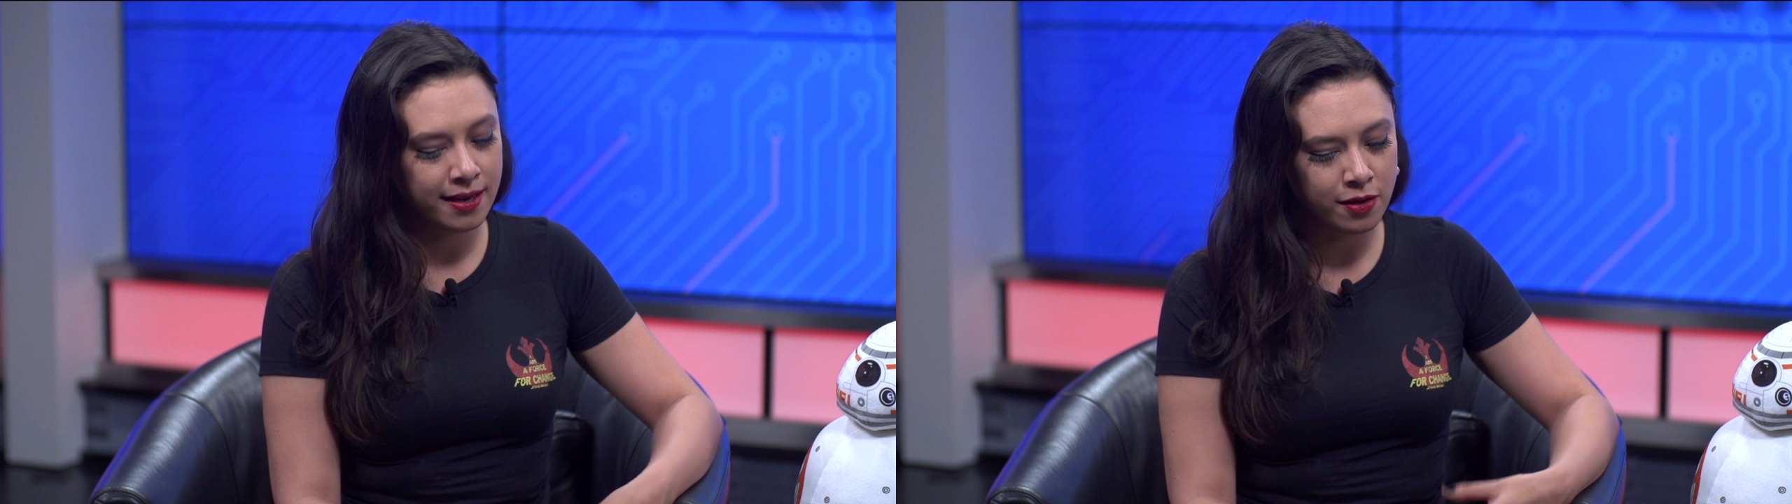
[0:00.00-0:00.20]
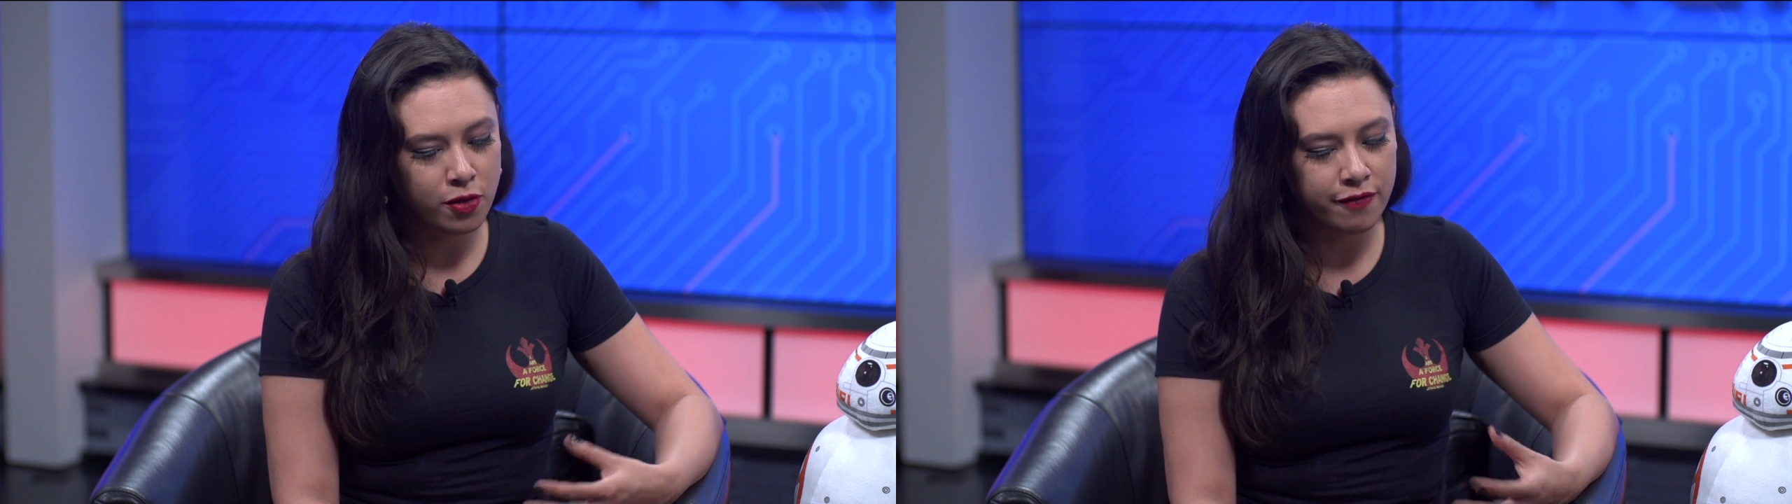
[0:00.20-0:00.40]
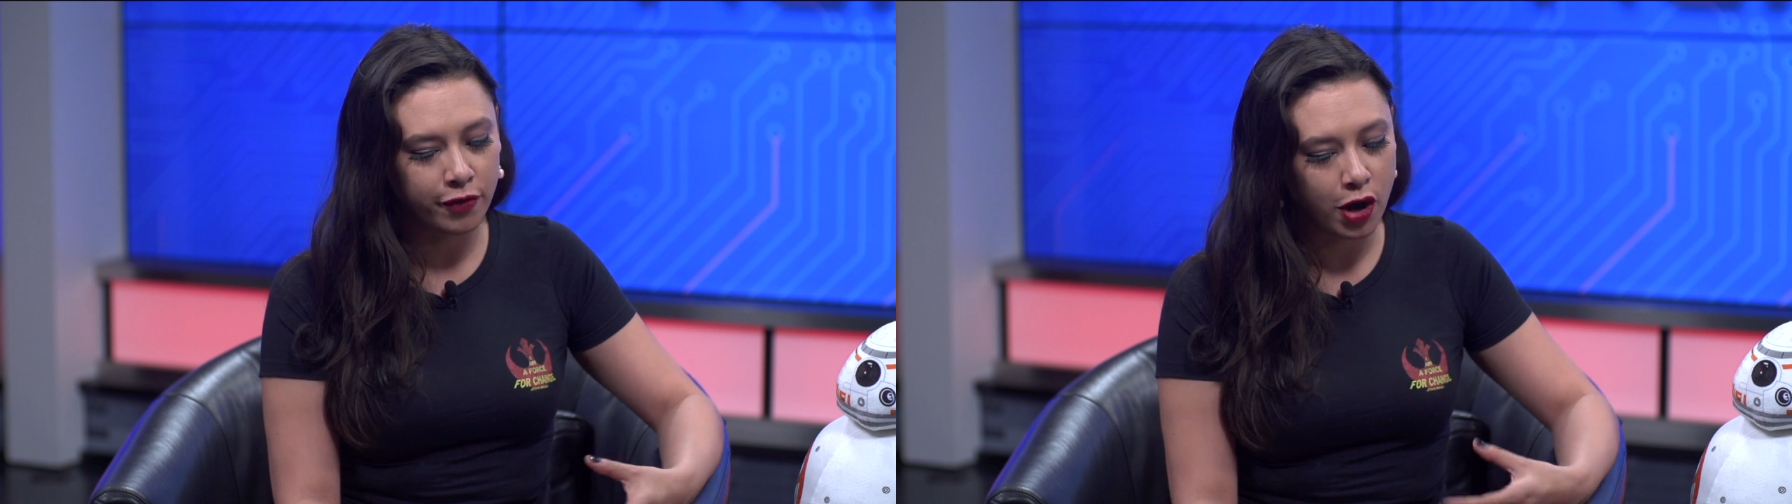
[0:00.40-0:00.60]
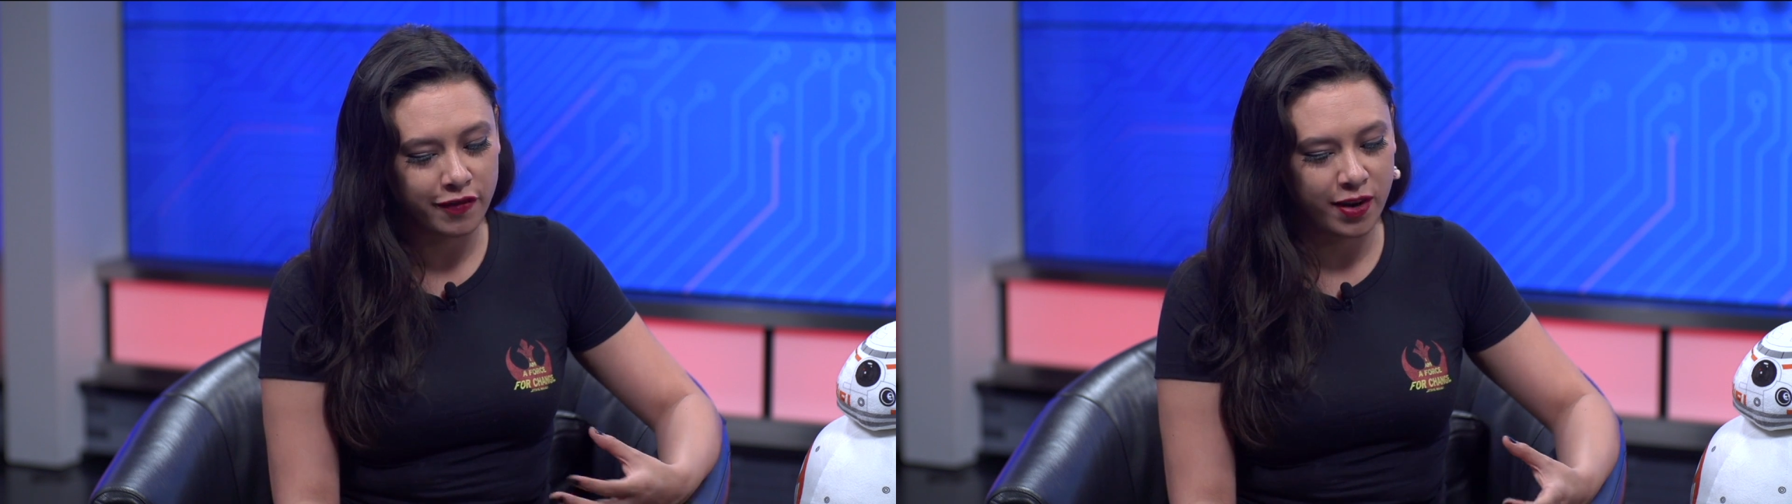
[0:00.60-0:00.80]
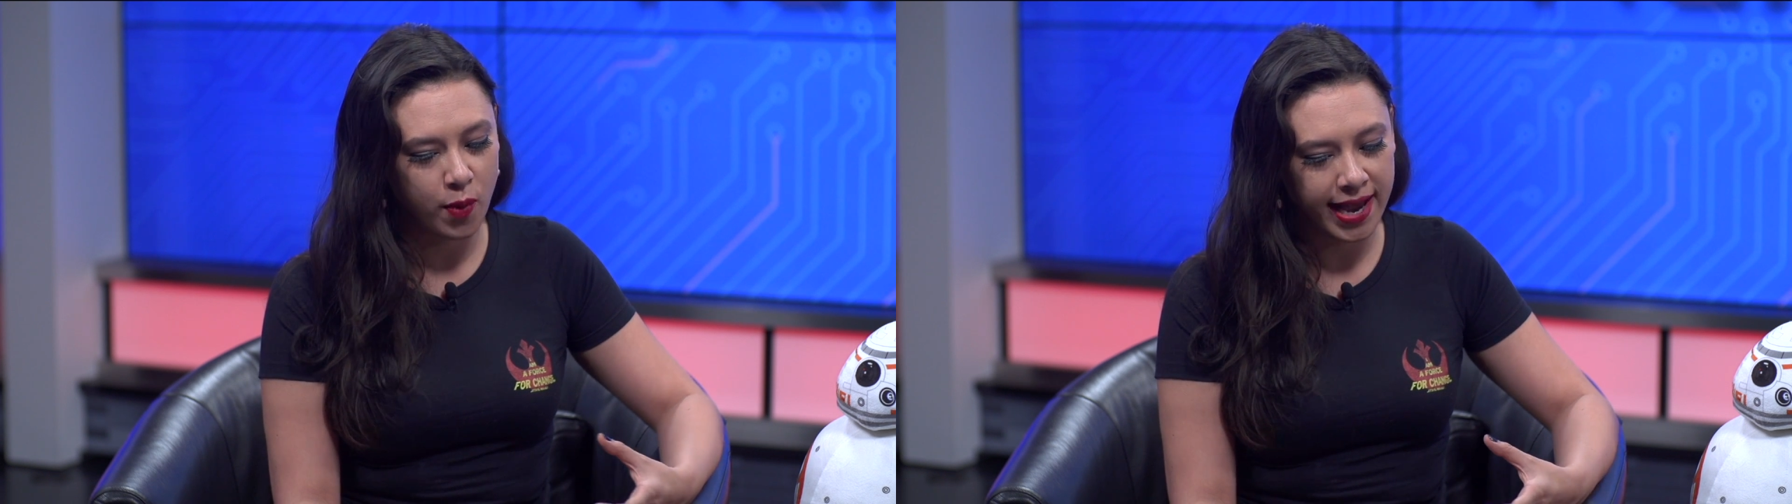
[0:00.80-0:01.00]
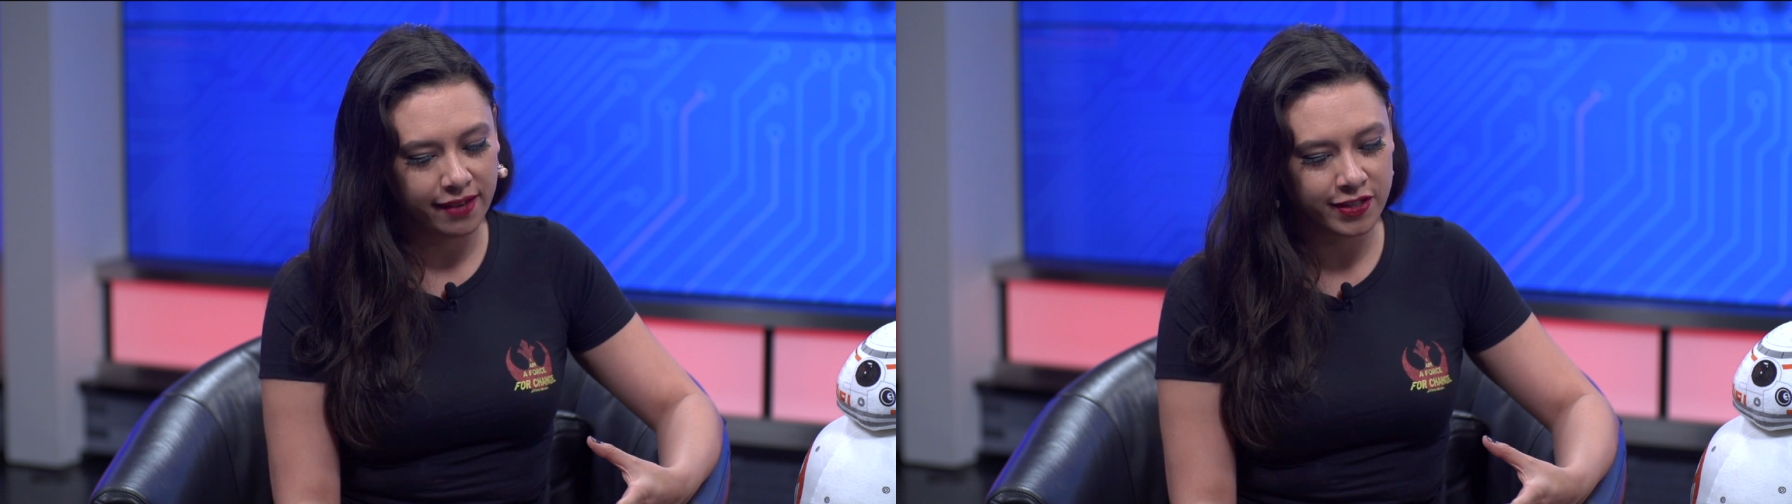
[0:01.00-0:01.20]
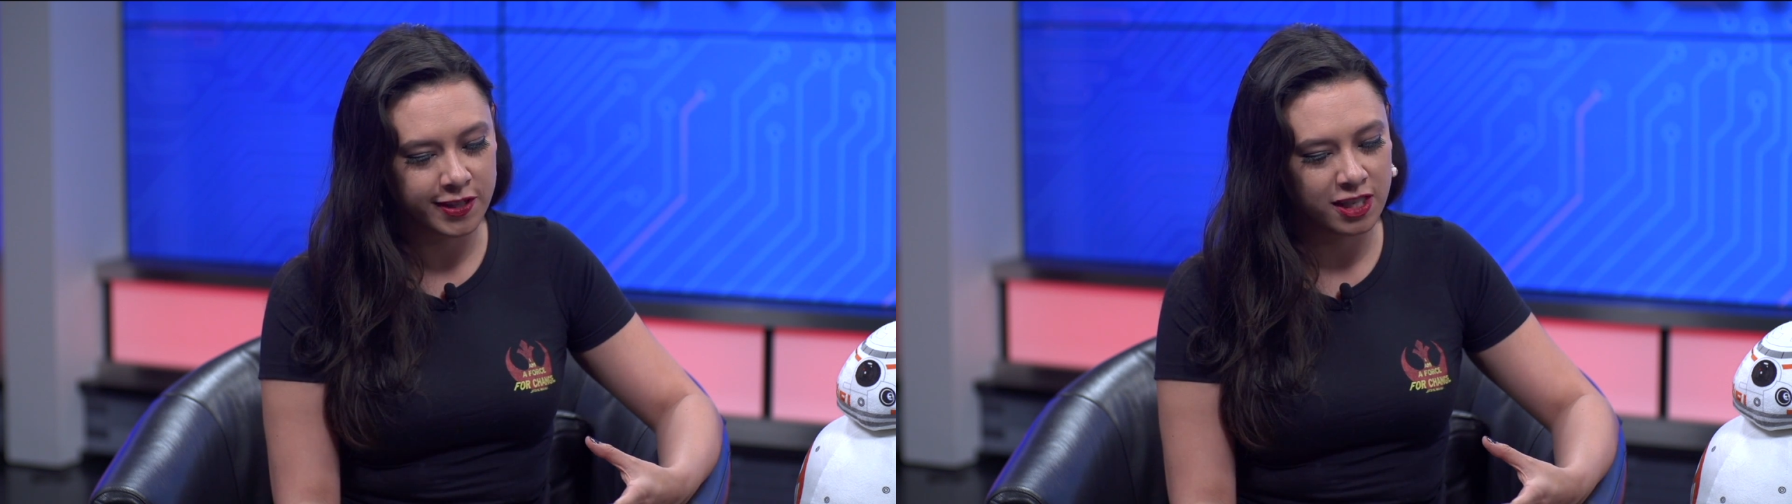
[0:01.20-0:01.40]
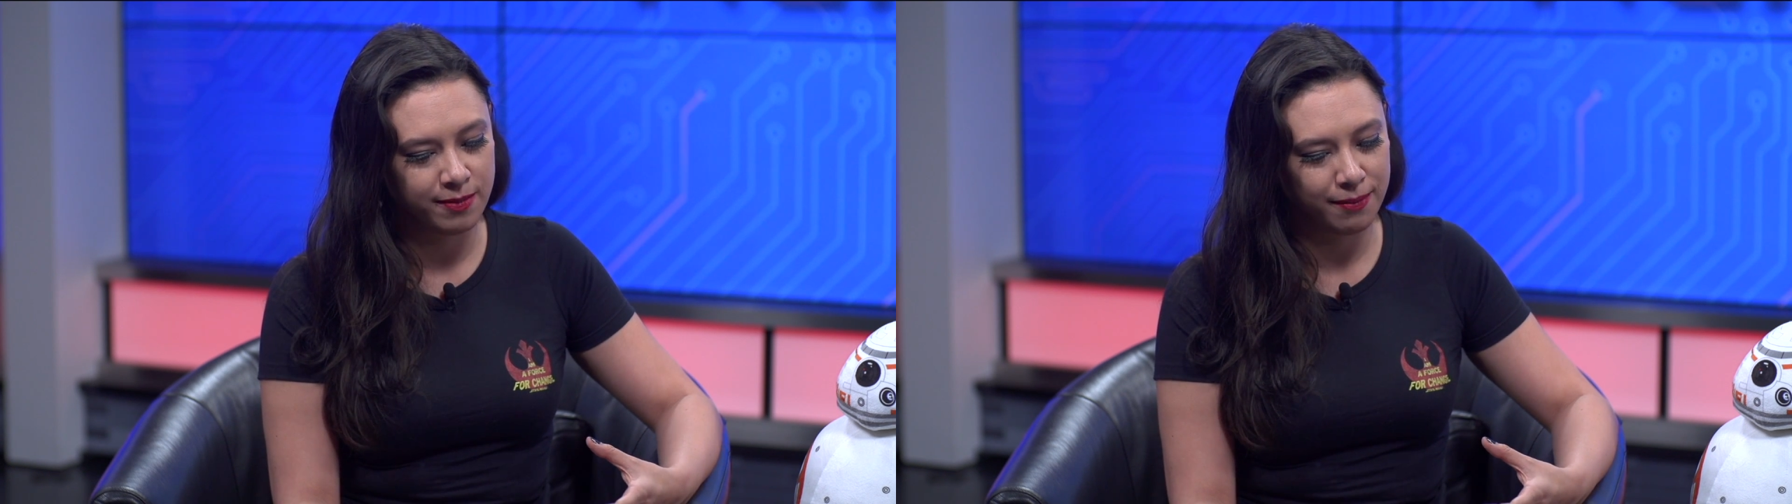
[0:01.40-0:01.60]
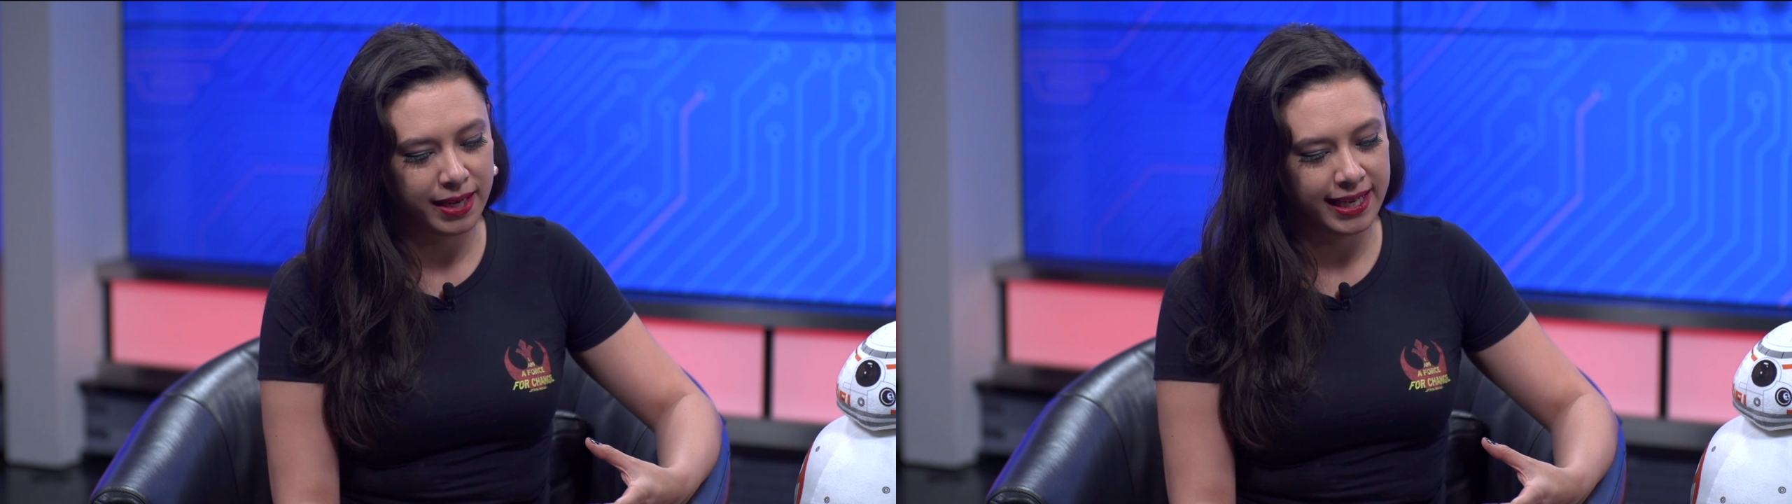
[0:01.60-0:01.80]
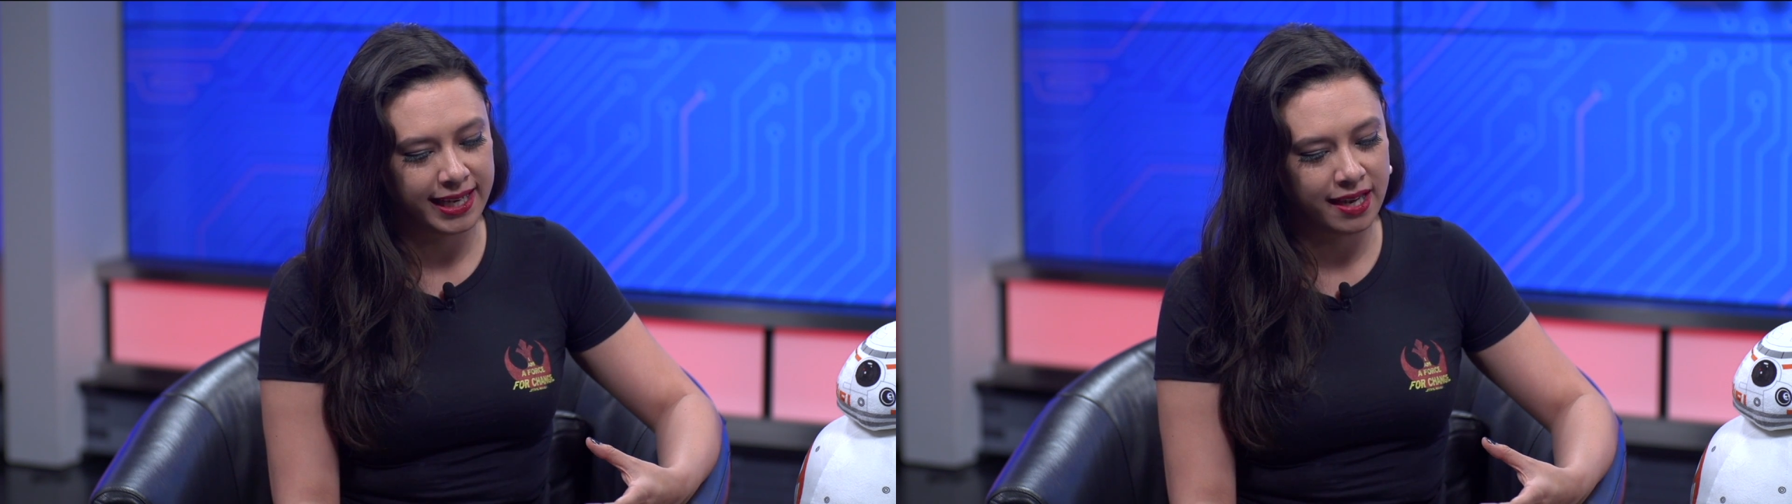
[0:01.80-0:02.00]
a, new evolving way of consuming
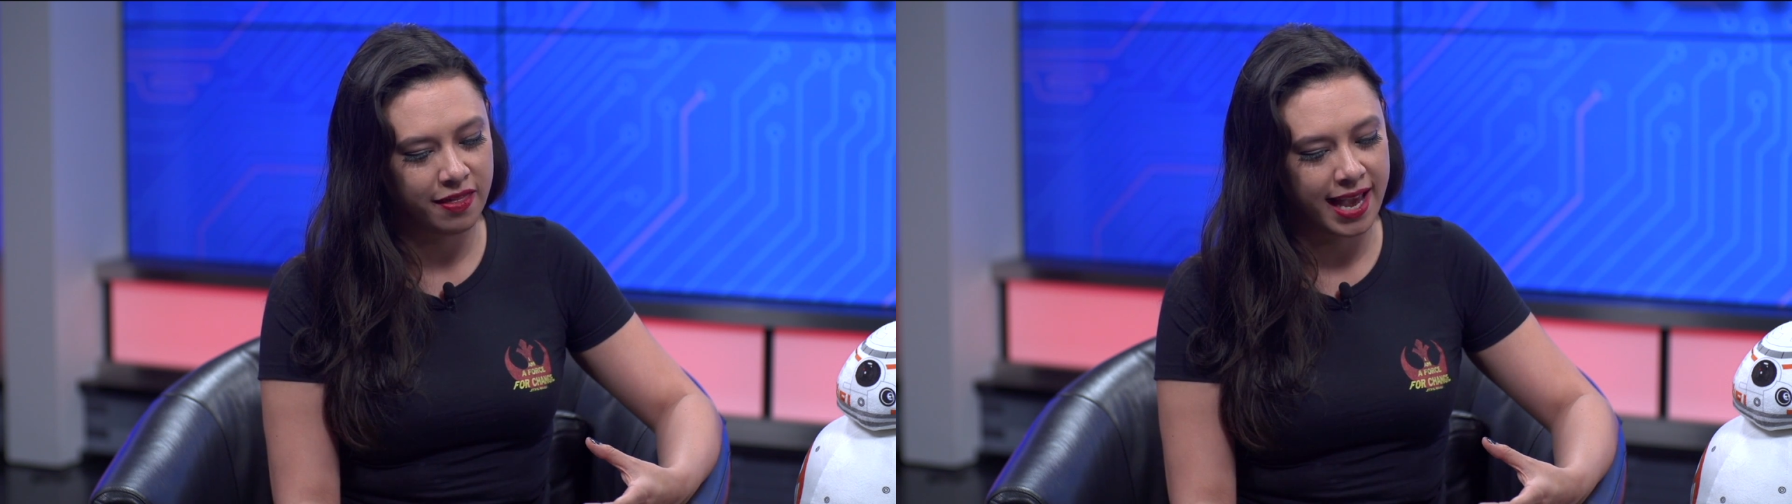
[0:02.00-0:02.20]
media